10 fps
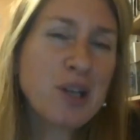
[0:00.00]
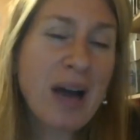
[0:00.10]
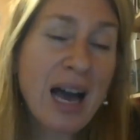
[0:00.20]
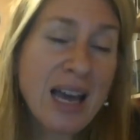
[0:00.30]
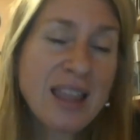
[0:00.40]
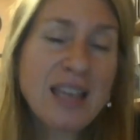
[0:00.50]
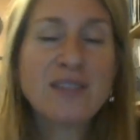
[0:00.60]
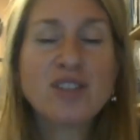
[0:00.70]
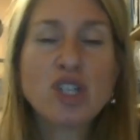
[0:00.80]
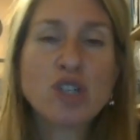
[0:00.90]
I think
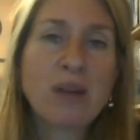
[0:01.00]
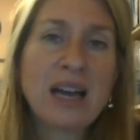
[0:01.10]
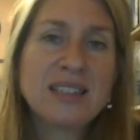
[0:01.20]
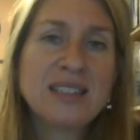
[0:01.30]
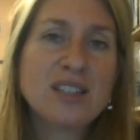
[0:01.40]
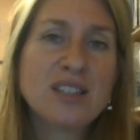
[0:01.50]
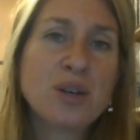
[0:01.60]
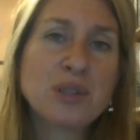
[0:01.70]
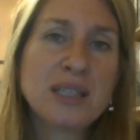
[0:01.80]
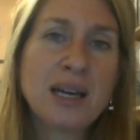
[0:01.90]
of stress as
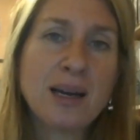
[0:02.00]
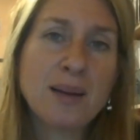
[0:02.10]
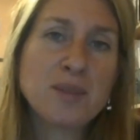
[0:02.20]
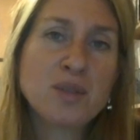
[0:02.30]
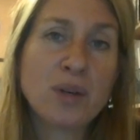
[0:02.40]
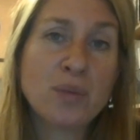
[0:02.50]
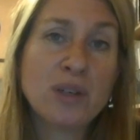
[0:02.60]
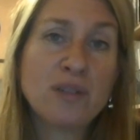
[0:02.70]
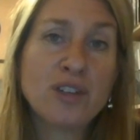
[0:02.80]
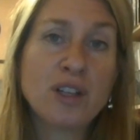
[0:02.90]
those times when
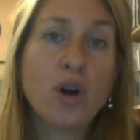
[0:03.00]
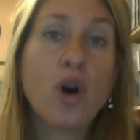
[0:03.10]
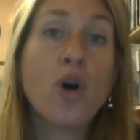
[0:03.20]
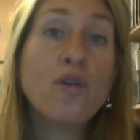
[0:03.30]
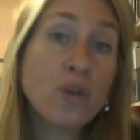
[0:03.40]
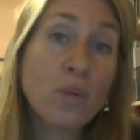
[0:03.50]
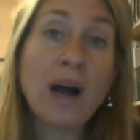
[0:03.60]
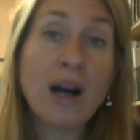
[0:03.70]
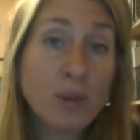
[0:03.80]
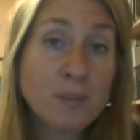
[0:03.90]
we feel
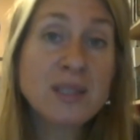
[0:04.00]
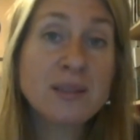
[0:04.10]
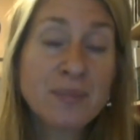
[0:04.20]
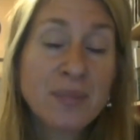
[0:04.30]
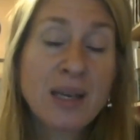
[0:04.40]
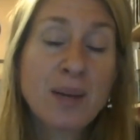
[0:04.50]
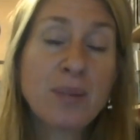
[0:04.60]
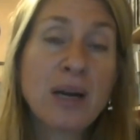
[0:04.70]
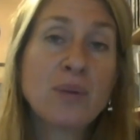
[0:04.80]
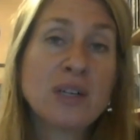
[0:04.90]
overwhelmed
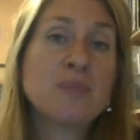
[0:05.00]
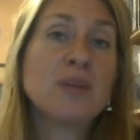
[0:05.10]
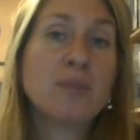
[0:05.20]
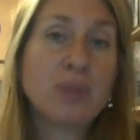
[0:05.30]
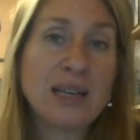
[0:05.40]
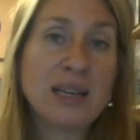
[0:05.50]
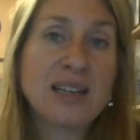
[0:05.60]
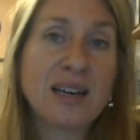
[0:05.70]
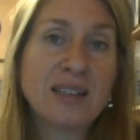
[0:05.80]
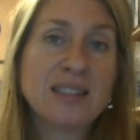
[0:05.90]
by what's being placed
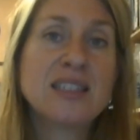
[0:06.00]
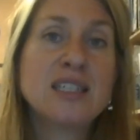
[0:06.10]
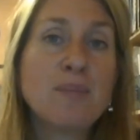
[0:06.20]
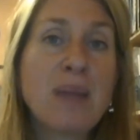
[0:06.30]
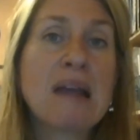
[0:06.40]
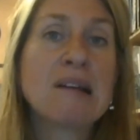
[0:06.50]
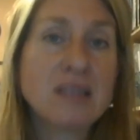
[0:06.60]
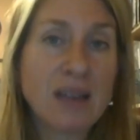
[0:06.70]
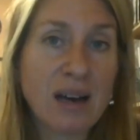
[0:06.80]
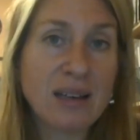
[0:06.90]
on us, the demands on